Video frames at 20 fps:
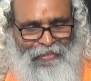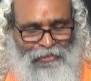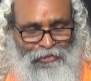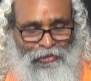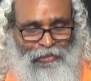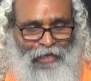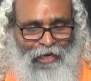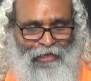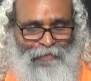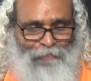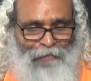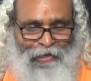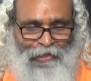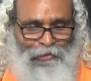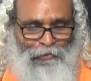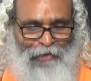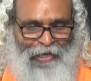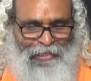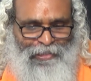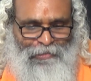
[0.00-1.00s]
So not for
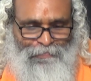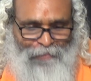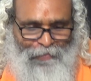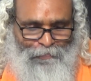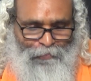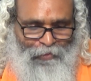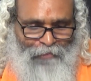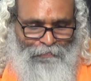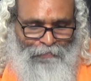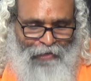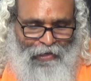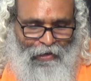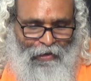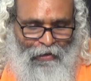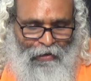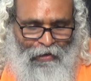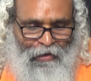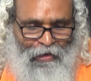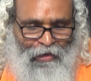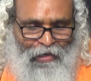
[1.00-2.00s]
wise people, for
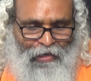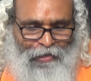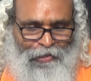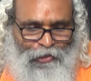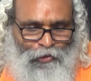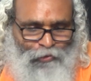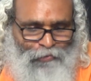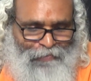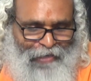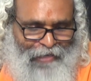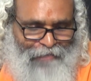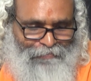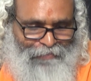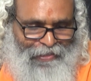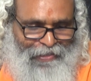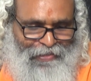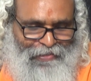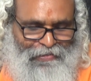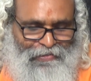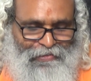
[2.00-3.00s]
all human
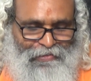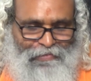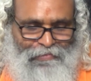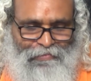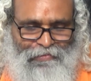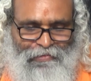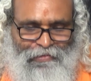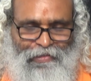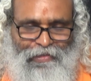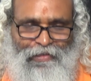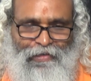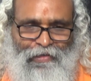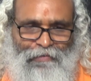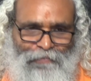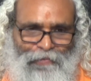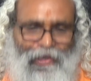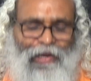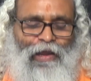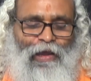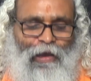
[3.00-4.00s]
beings,
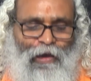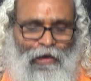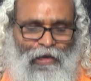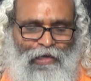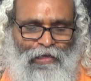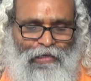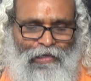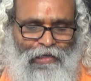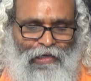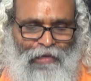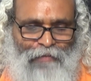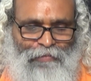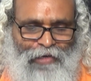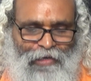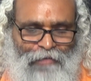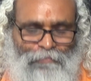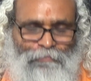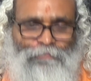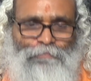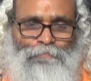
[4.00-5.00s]
for all common